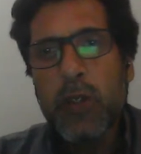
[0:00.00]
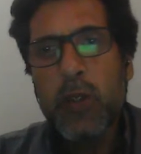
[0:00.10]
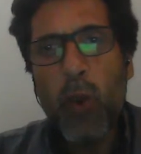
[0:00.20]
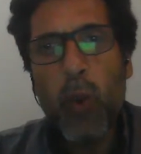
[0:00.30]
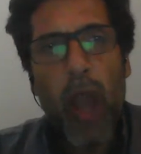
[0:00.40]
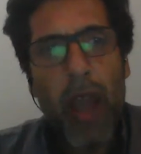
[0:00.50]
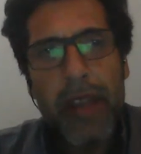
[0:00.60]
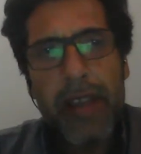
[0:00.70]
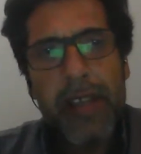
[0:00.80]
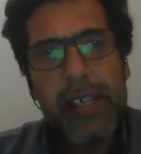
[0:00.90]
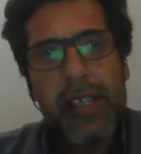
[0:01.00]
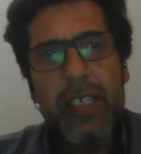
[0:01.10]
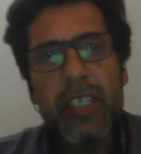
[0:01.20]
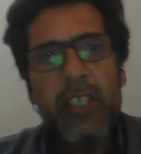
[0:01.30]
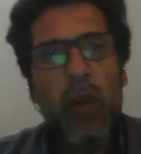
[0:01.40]
Though Vaik
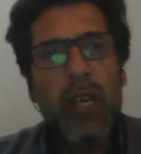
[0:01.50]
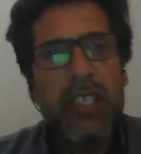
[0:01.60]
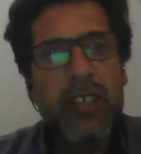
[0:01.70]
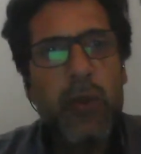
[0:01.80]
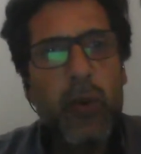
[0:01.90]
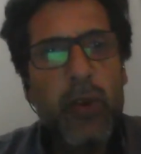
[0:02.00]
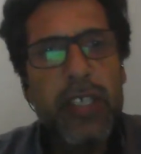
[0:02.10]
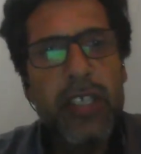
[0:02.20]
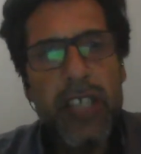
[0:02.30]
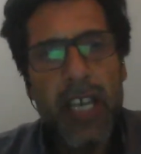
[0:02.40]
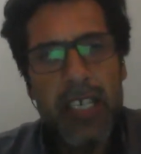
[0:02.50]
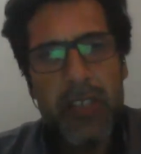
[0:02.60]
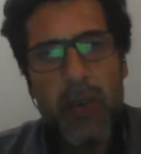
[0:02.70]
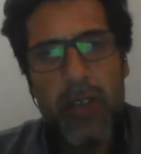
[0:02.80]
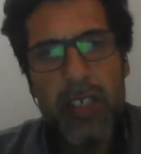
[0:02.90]
joins schools and tries
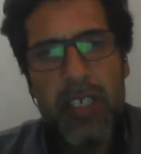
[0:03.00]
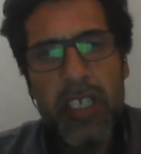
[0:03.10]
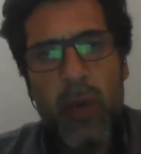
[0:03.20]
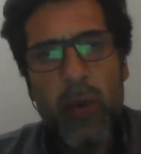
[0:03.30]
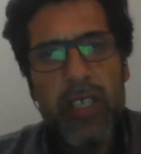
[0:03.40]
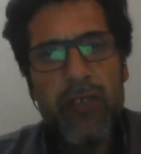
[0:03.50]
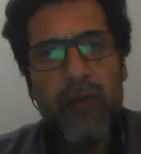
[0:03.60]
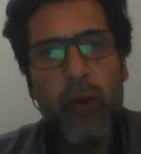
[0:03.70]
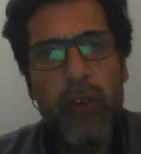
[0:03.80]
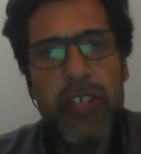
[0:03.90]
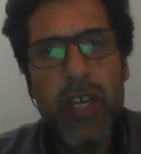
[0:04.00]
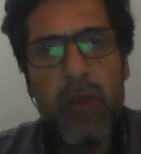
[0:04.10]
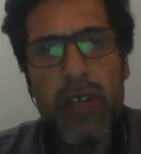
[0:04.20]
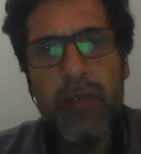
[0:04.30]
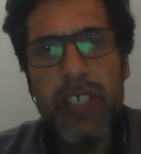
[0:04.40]
to learn, he was forced
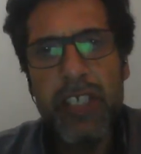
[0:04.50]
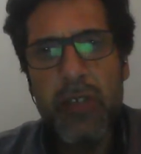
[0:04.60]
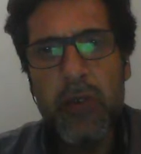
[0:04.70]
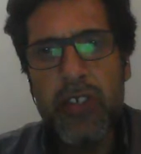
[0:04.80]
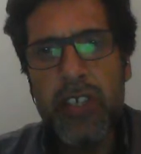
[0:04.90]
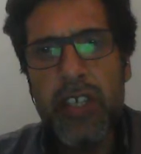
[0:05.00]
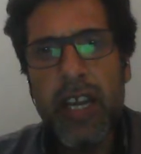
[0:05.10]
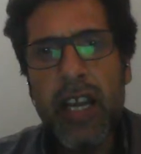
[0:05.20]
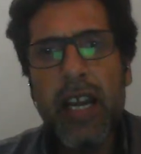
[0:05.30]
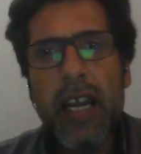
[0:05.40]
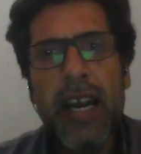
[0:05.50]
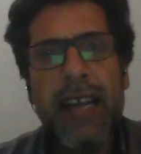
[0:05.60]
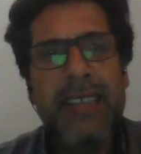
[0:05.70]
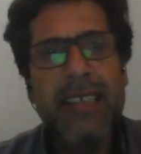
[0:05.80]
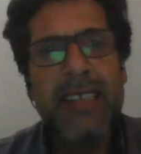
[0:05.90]
out of the institution
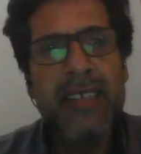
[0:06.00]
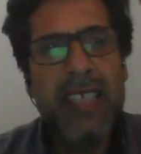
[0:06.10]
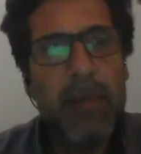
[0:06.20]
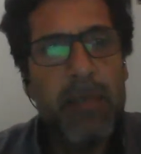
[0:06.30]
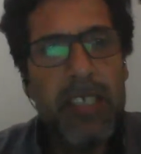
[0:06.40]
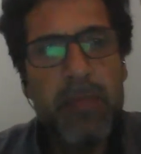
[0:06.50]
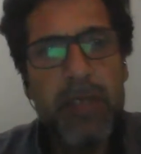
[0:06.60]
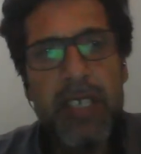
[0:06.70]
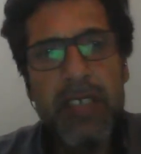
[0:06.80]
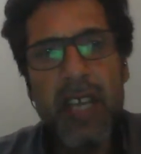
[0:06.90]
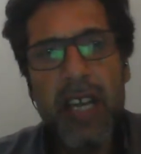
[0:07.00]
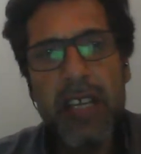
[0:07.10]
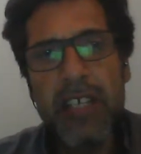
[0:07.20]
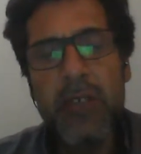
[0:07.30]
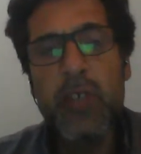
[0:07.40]
as the establishment
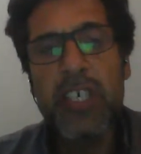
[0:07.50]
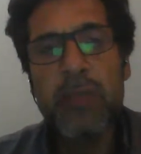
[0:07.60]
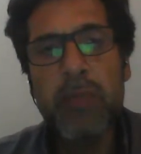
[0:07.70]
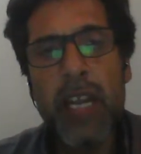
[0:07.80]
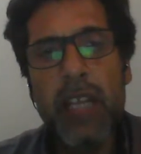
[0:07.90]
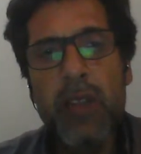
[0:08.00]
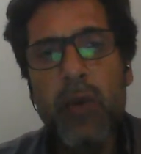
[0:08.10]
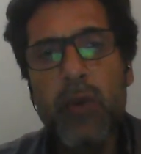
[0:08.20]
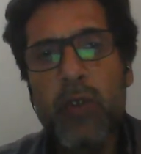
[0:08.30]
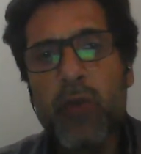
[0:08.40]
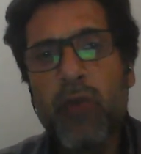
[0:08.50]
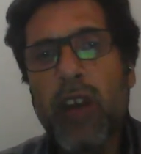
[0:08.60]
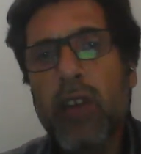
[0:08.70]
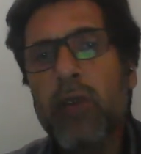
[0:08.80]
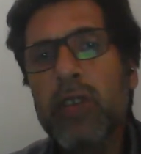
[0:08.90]
decided to expel those who
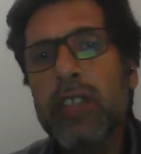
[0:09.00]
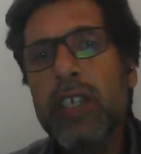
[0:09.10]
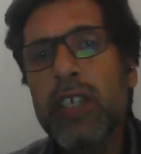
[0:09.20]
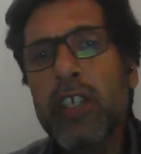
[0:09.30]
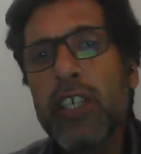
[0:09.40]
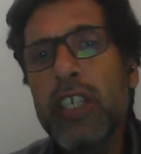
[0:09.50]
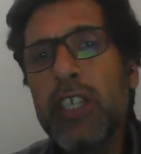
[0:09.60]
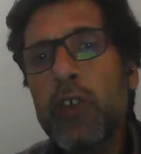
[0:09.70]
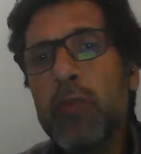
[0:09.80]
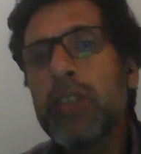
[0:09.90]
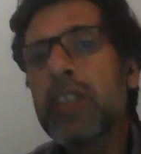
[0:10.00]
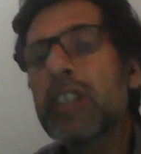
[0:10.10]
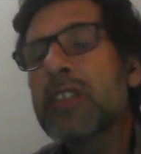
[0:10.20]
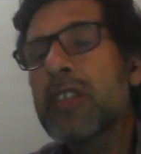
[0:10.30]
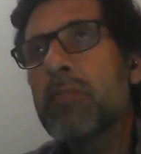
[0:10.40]
followed the inhuman
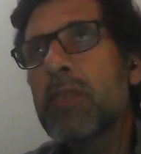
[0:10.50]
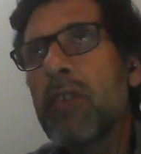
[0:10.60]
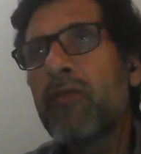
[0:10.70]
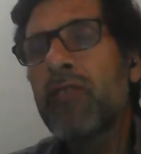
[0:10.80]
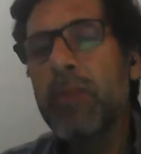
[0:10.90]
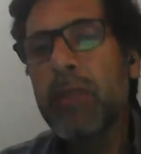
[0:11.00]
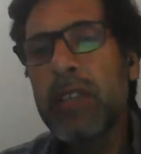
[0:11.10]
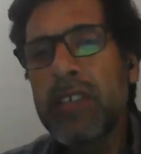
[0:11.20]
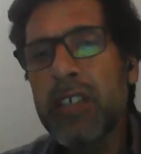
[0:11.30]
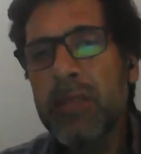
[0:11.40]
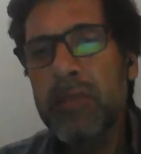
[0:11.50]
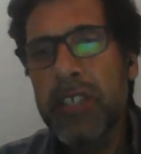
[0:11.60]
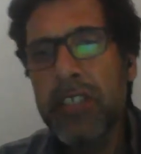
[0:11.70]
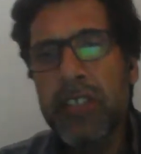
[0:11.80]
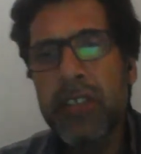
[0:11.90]
custom of female
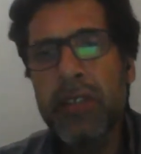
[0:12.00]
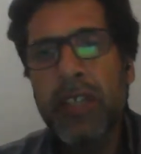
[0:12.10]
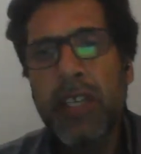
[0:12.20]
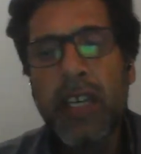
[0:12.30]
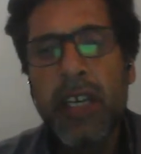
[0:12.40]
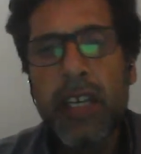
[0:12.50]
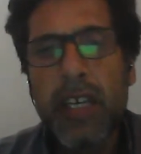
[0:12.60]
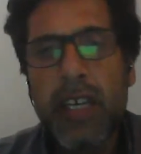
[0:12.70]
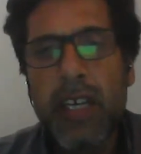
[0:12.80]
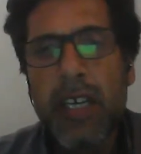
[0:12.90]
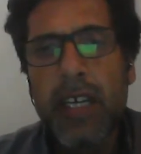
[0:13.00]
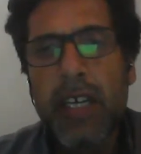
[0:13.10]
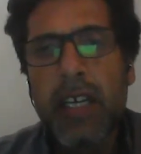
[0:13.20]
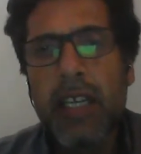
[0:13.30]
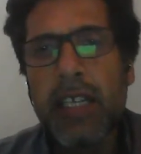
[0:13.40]
circumcision.
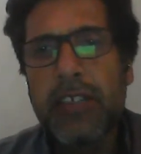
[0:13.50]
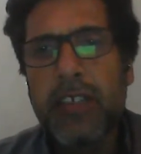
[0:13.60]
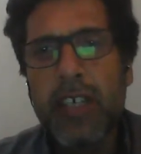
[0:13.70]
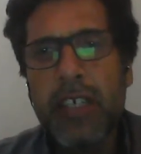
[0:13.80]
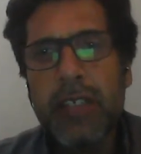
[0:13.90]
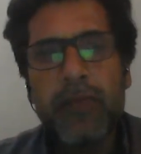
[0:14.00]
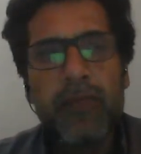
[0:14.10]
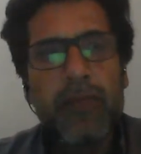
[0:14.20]
Later on,